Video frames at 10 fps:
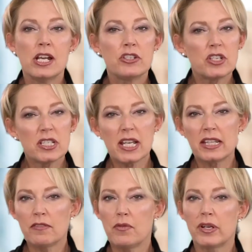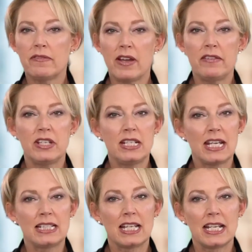Just like the 45-day
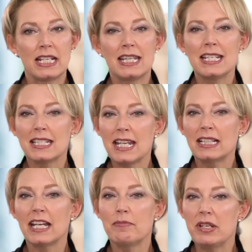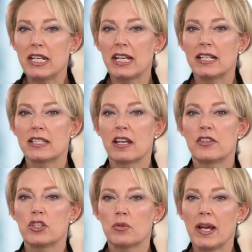deadline, this deadline begins on
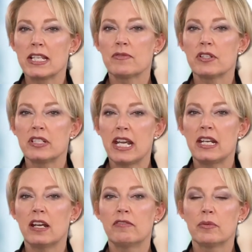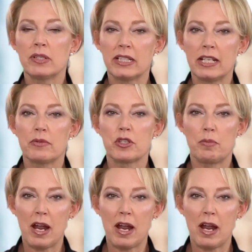the transfer date of the relinquished